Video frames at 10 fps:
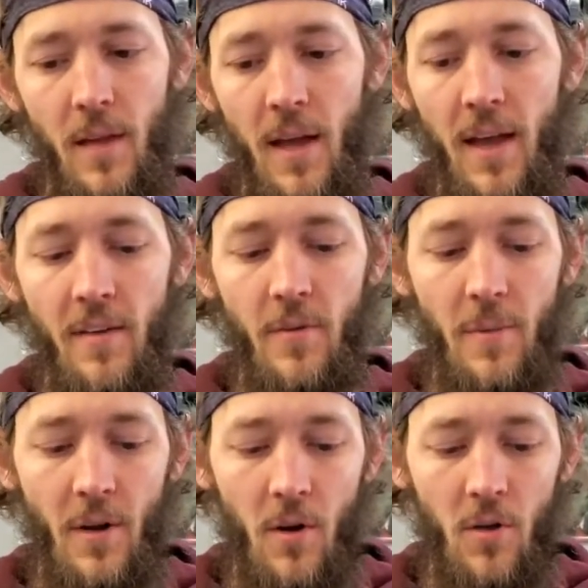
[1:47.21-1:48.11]
I have
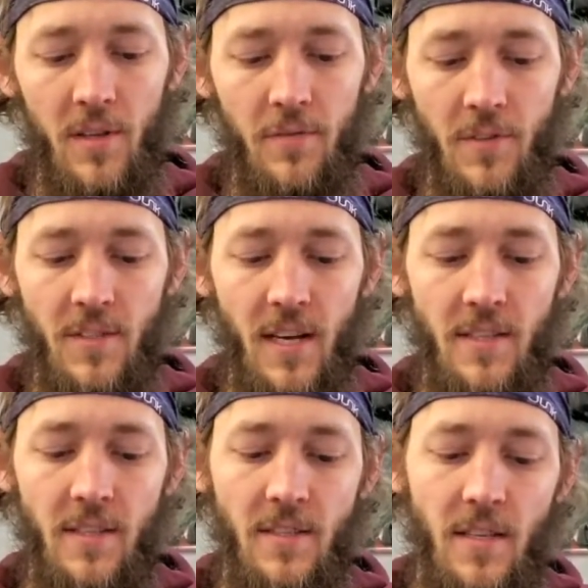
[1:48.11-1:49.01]
them in all different
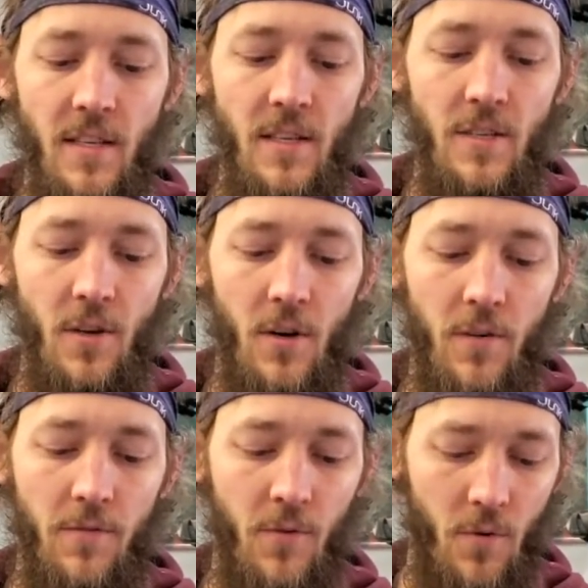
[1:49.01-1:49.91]
sizes. These
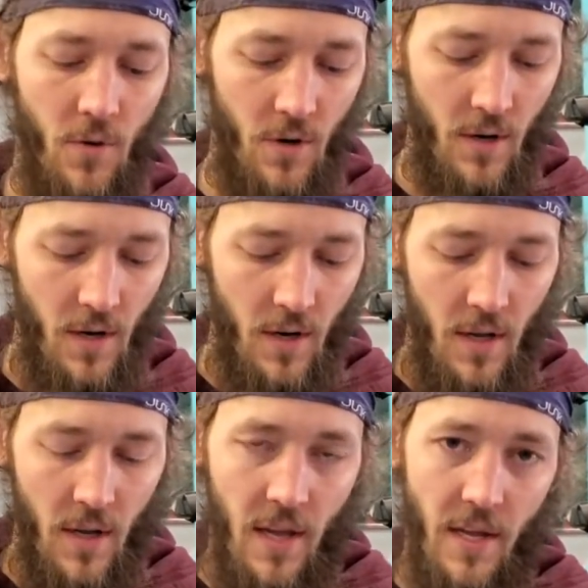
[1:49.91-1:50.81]
are for
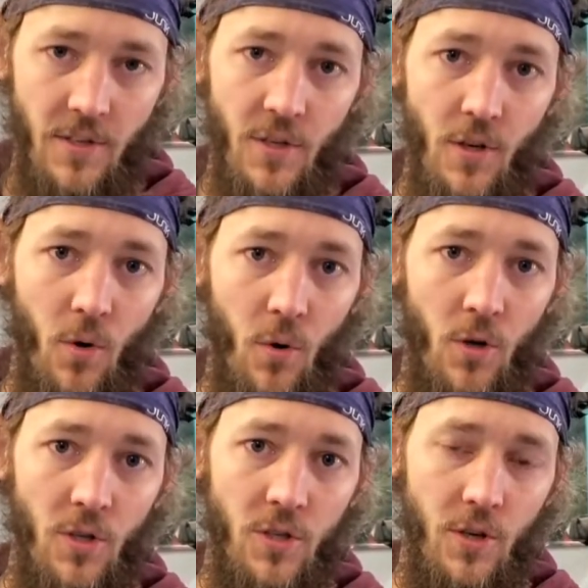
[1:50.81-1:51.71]

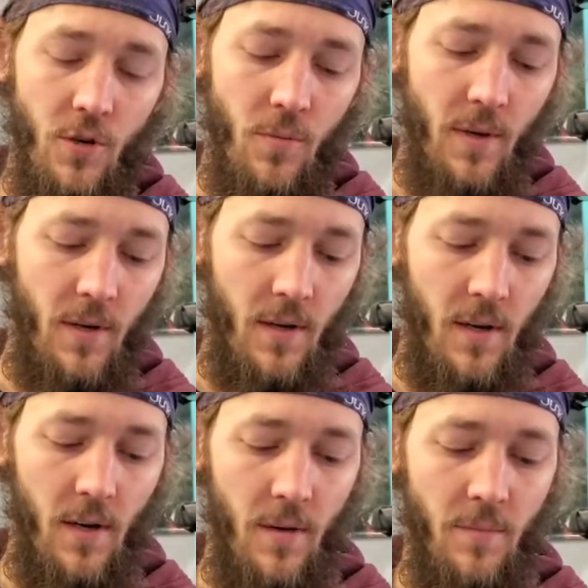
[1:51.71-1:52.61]
1.25-inch tube
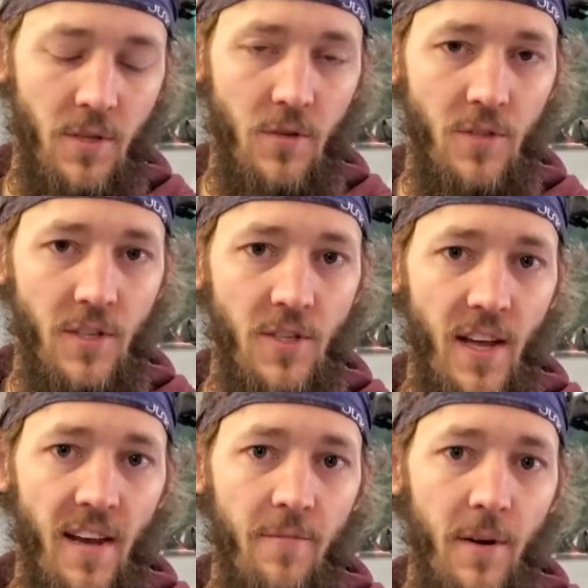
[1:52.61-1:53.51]
to use
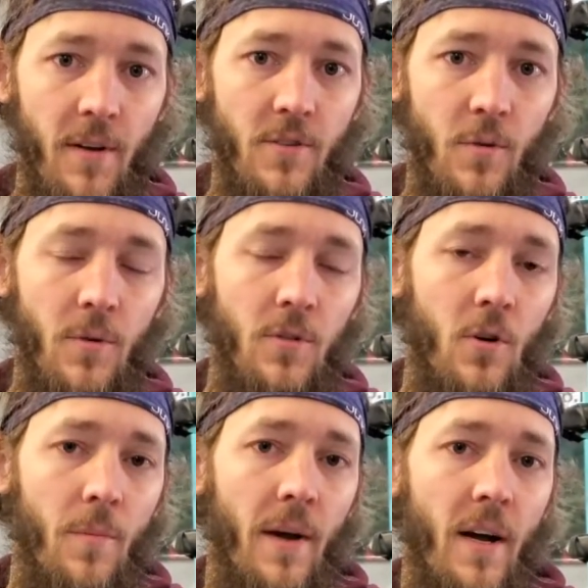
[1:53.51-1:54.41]
1.5-inch bearings. Almost
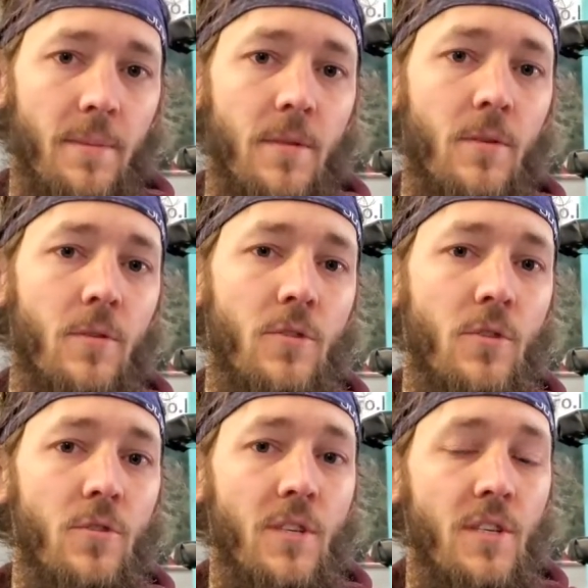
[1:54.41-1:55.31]
all my obstacles
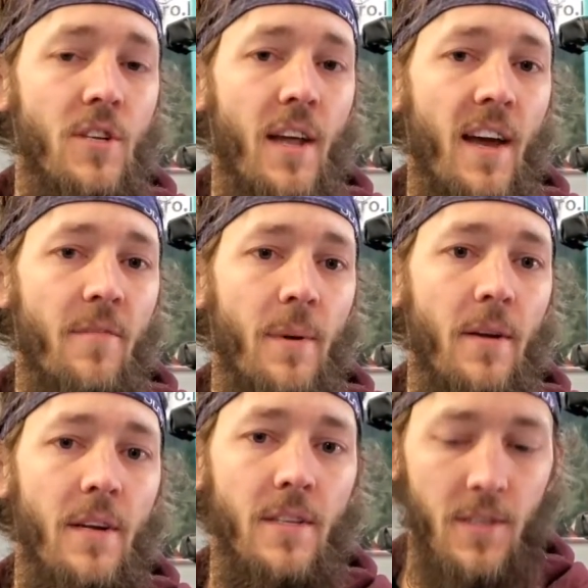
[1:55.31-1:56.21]
use 1.5-inch
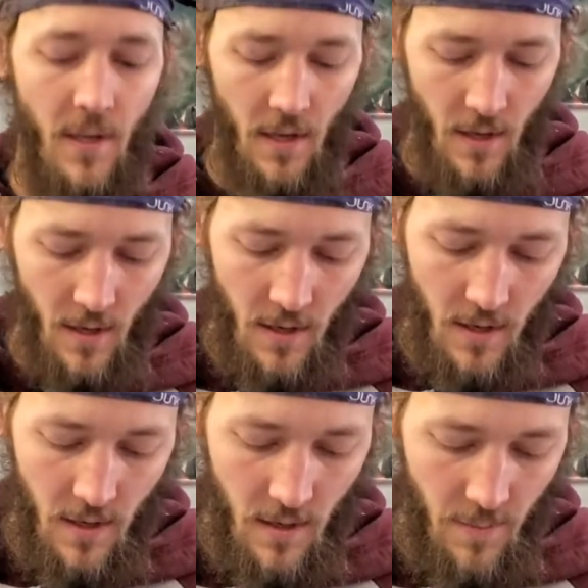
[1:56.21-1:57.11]
bearings,
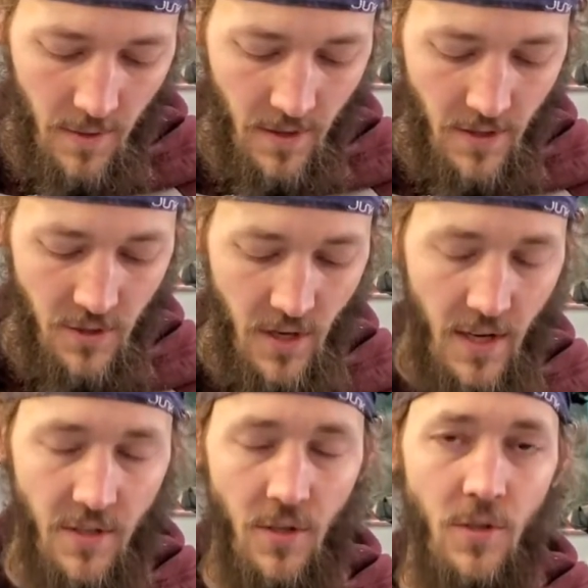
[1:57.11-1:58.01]
unless you
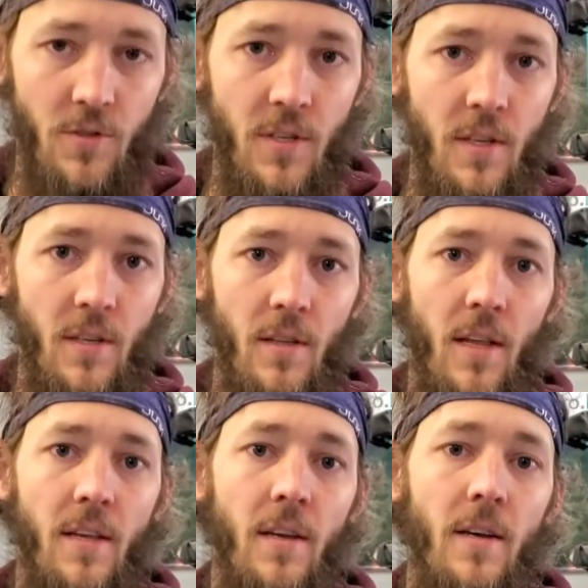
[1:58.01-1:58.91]
guys are using
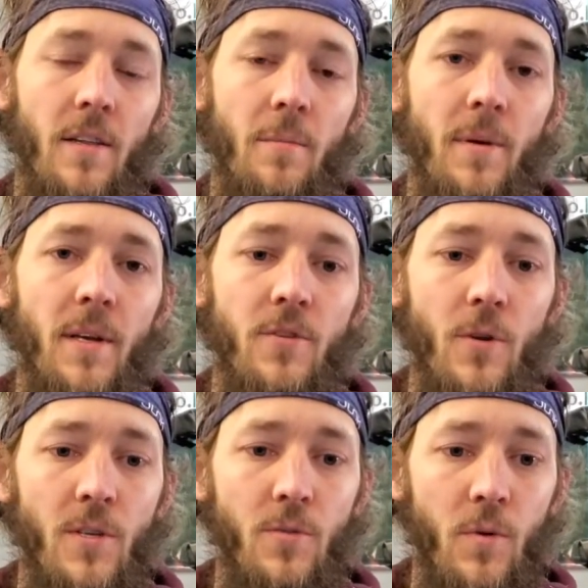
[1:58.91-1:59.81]
like the big
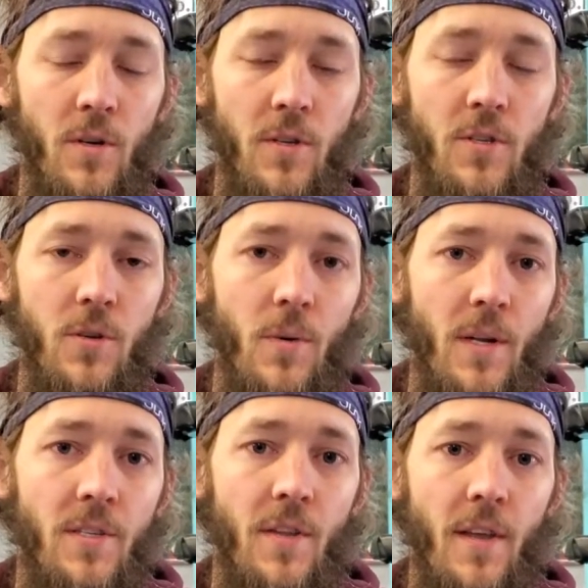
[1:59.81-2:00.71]
truss work, the
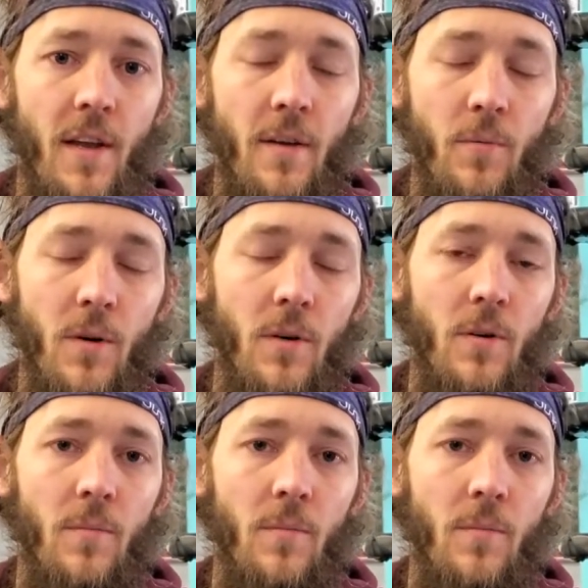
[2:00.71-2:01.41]
2-inch, and then I will